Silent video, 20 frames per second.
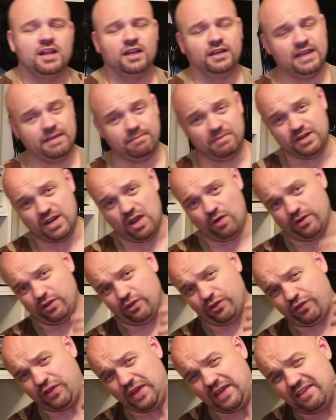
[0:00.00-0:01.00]
Let me know what
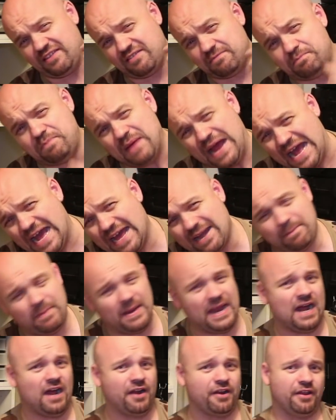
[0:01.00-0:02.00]
you think is bad
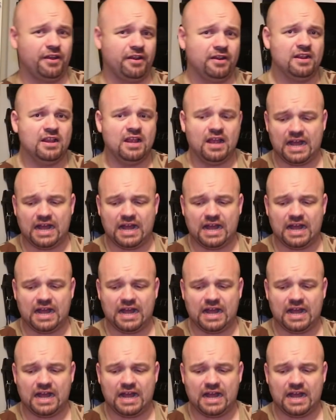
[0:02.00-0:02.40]
about it.